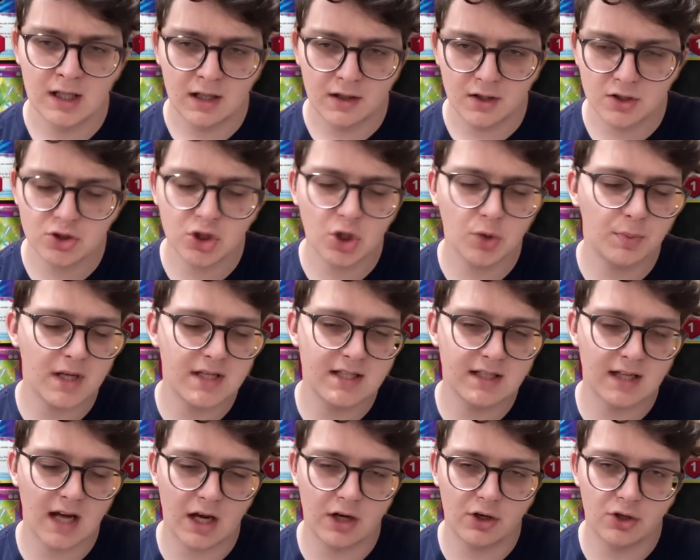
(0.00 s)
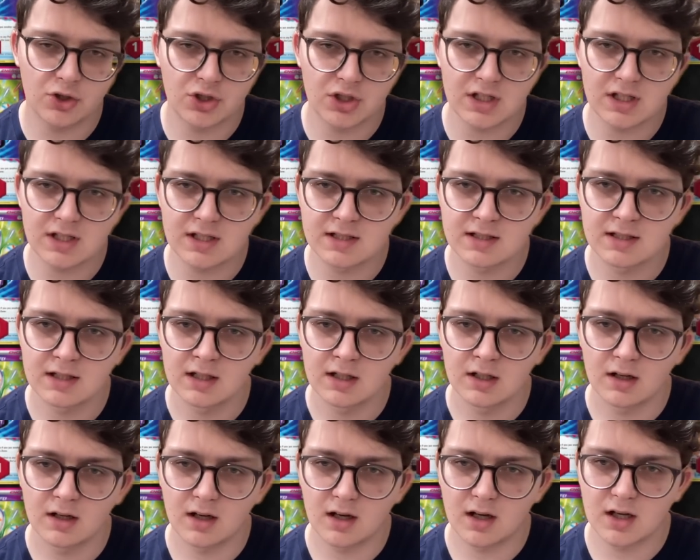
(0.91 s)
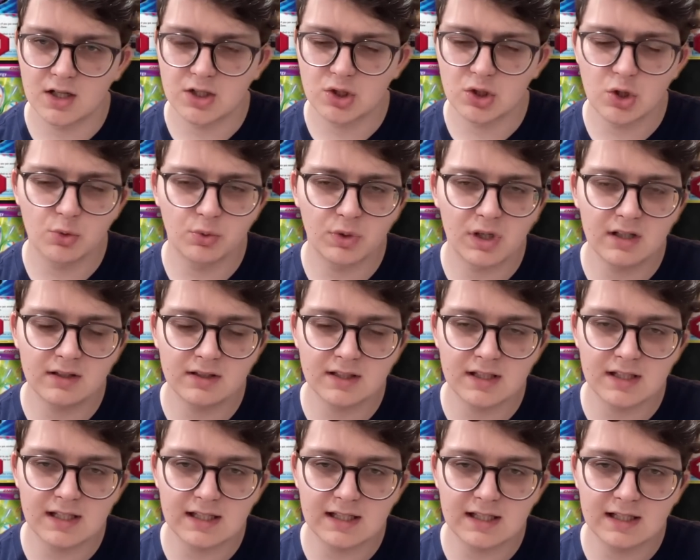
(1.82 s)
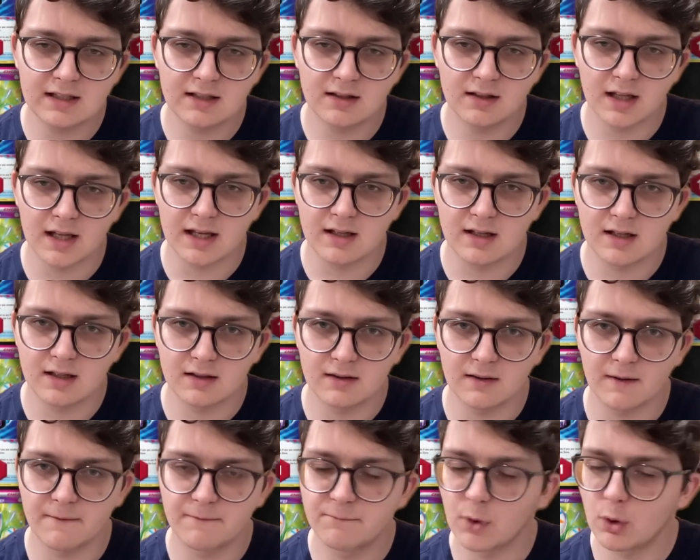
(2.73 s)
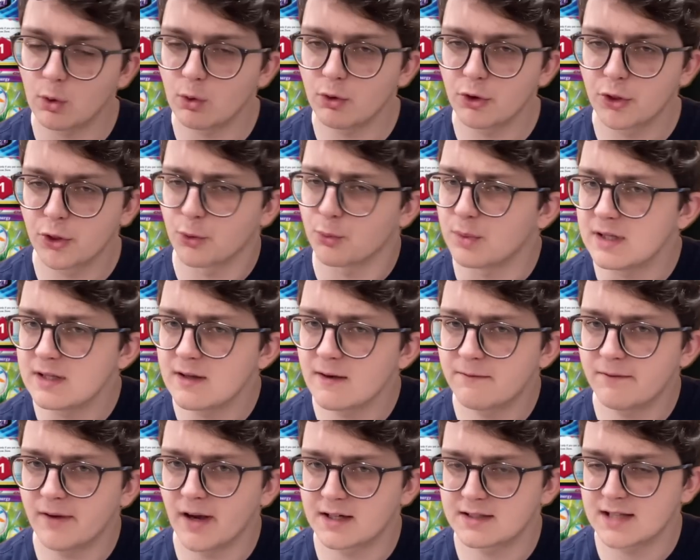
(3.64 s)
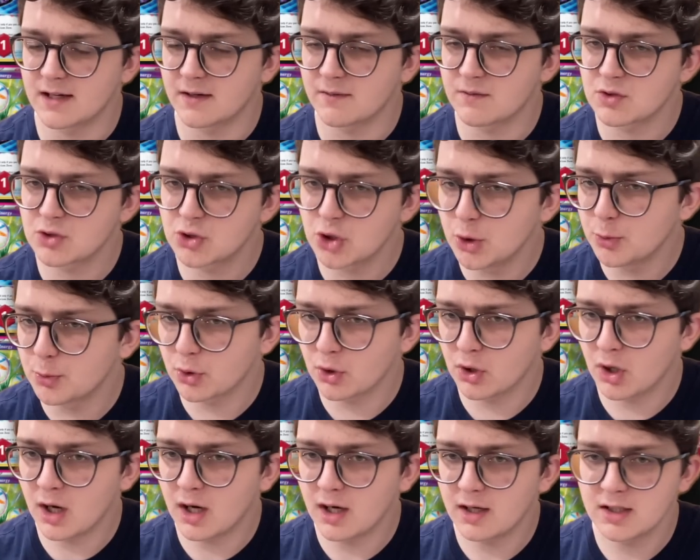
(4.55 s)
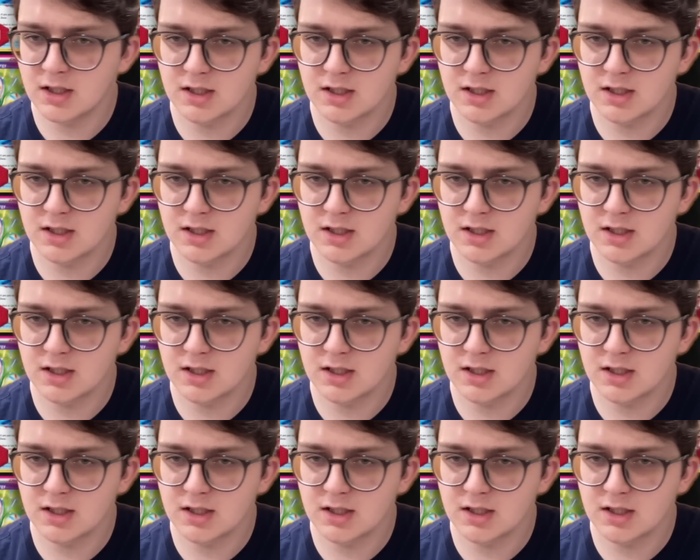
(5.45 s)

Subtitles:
There's no basic energies, so you really need like the full 3 effect that Super Rod.